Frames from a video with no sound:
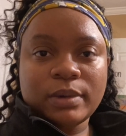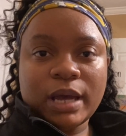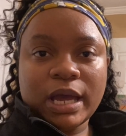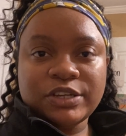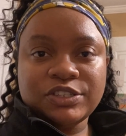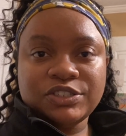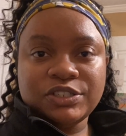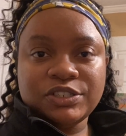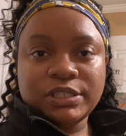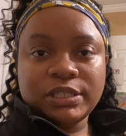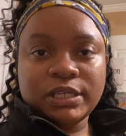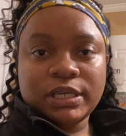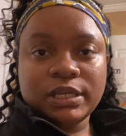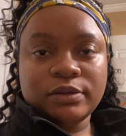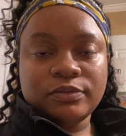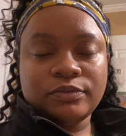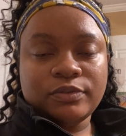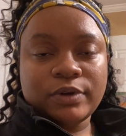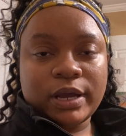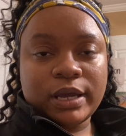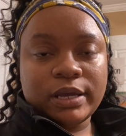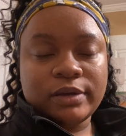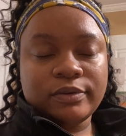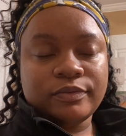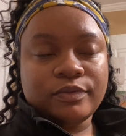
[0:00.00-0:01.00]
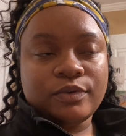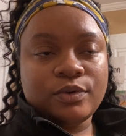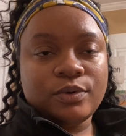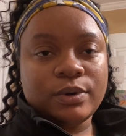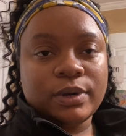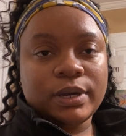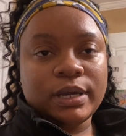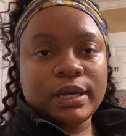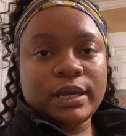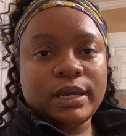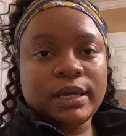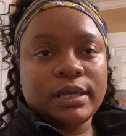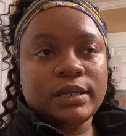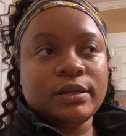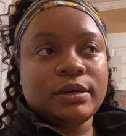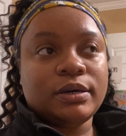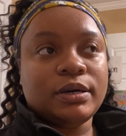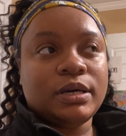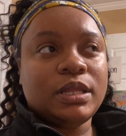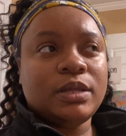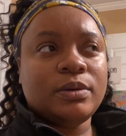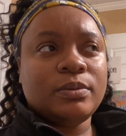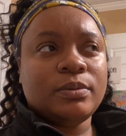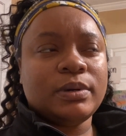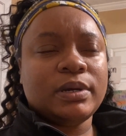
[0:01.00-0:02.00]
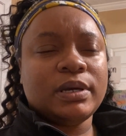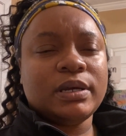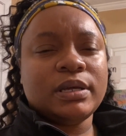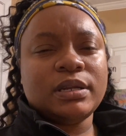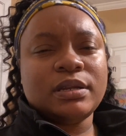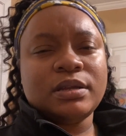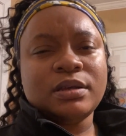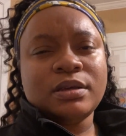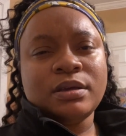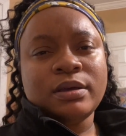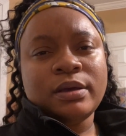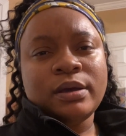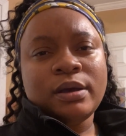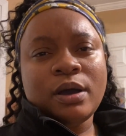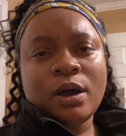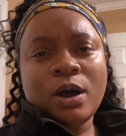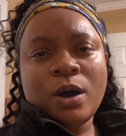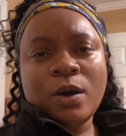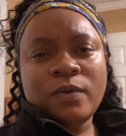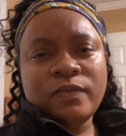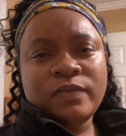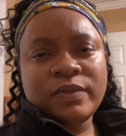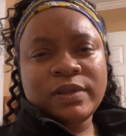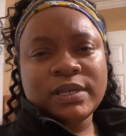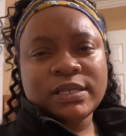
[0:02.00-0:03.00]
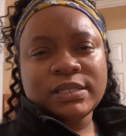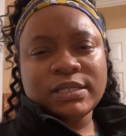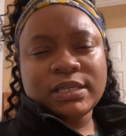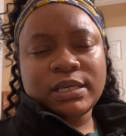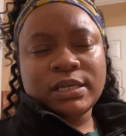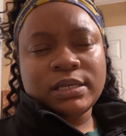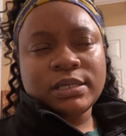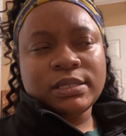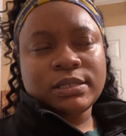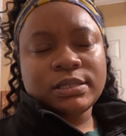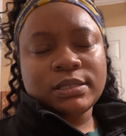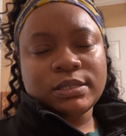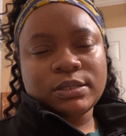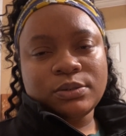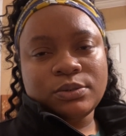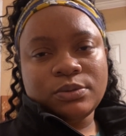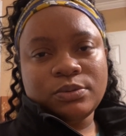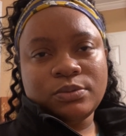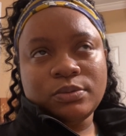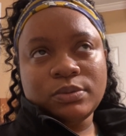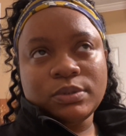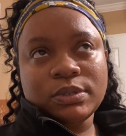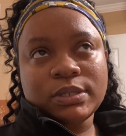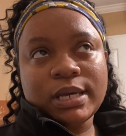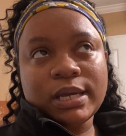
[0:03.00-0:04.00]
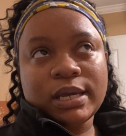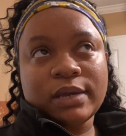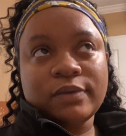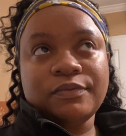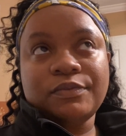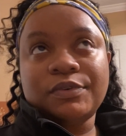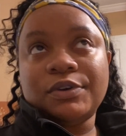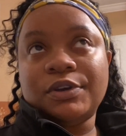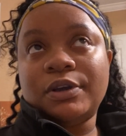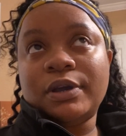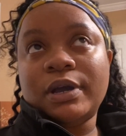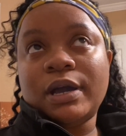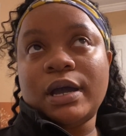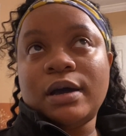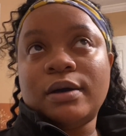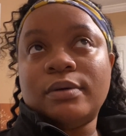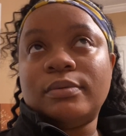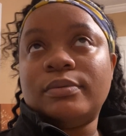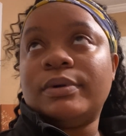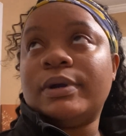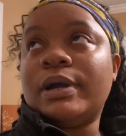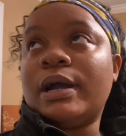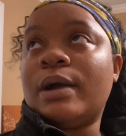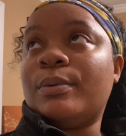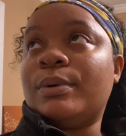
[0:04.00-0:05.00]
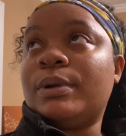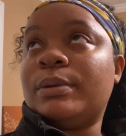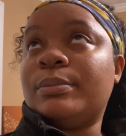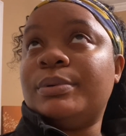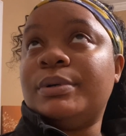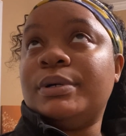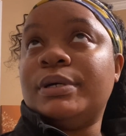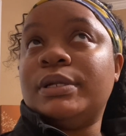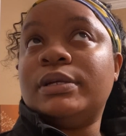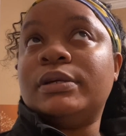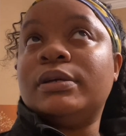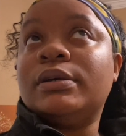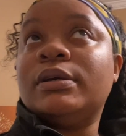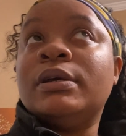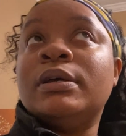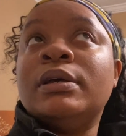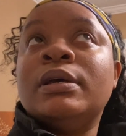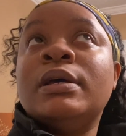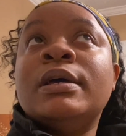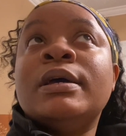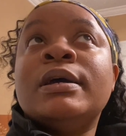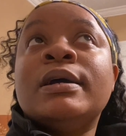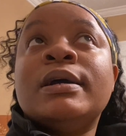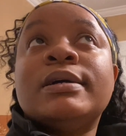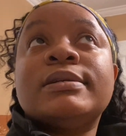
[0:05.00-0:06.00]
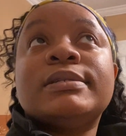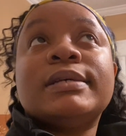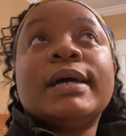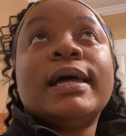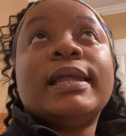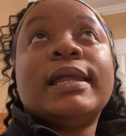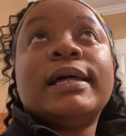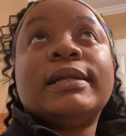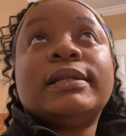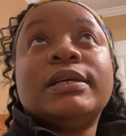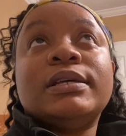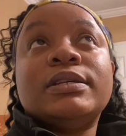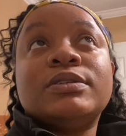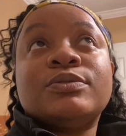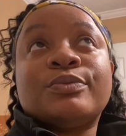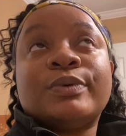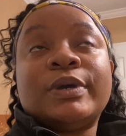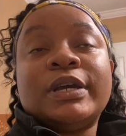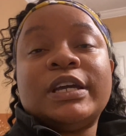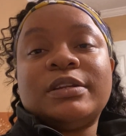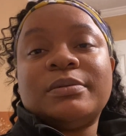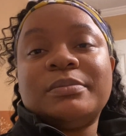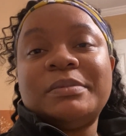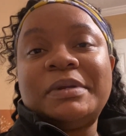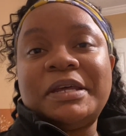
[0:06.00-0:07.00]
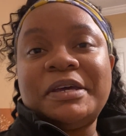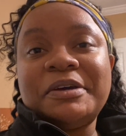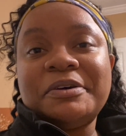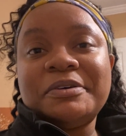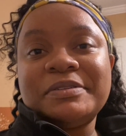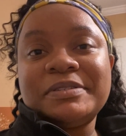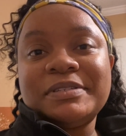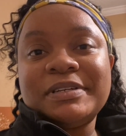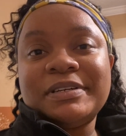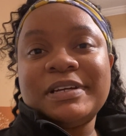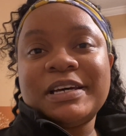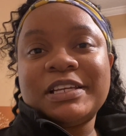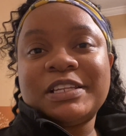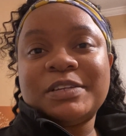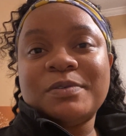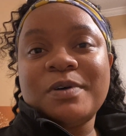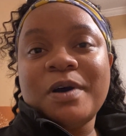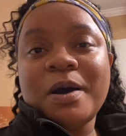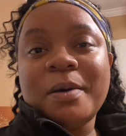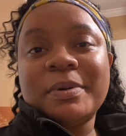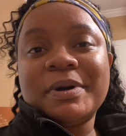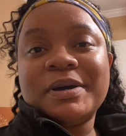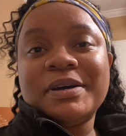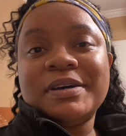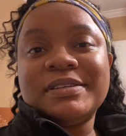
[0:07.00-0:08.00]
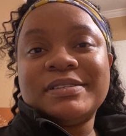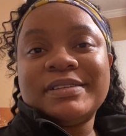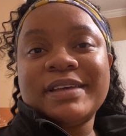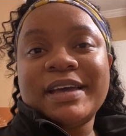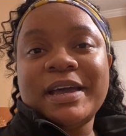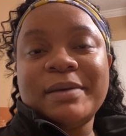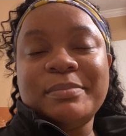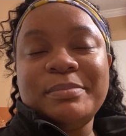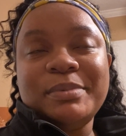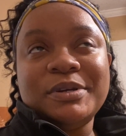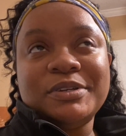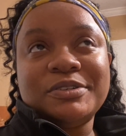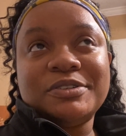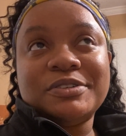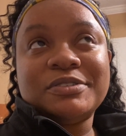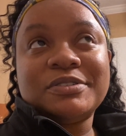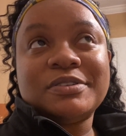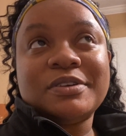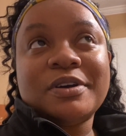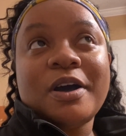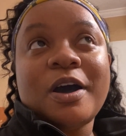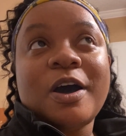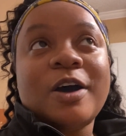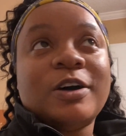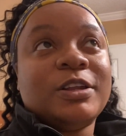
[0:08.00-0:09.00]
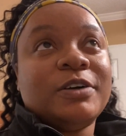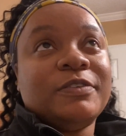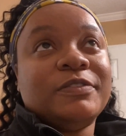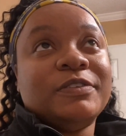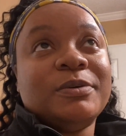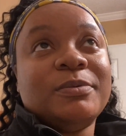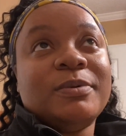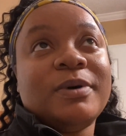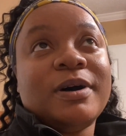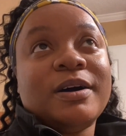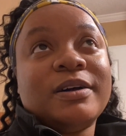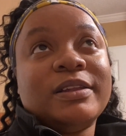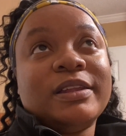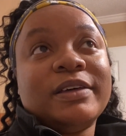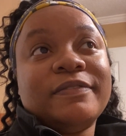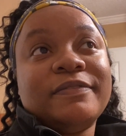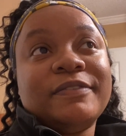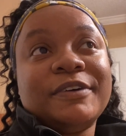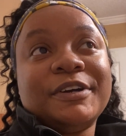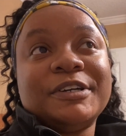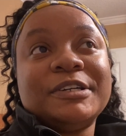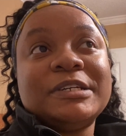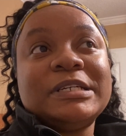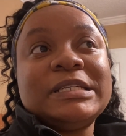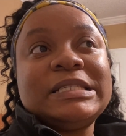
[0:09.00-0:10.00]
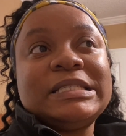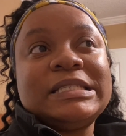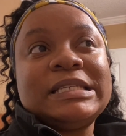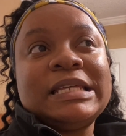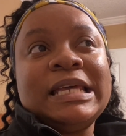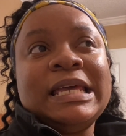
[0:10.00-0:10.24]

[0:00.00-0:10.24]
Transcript: I just need to get a frame for it. And the other one, hopefully it's in soon so I can figure out where I want to put it. Because I got like these random nails sticking out the wall because I had pictures all over the wall at first.